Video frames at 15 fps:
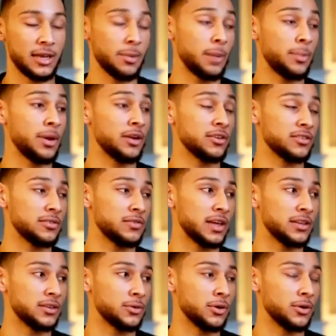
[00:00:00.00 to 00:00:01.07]
My parents live
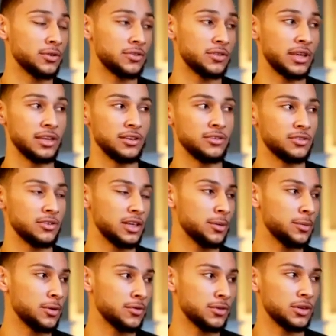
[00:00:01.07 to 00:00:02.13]
down the road, so they usually
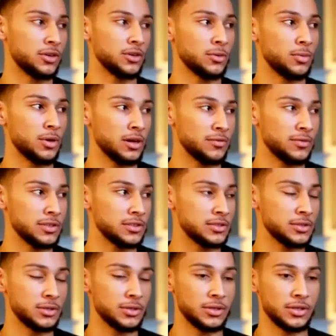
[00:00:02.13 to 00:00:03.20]
come over and cook
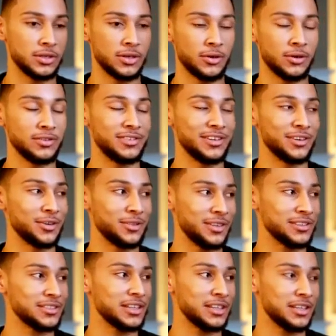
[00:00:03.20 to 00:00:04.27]
breakfast or dinner,
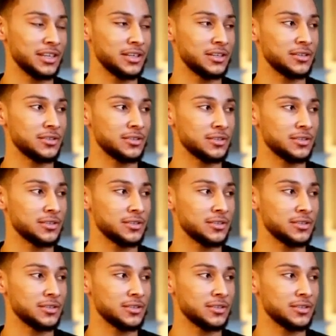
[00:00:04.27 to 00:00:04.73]
things like that.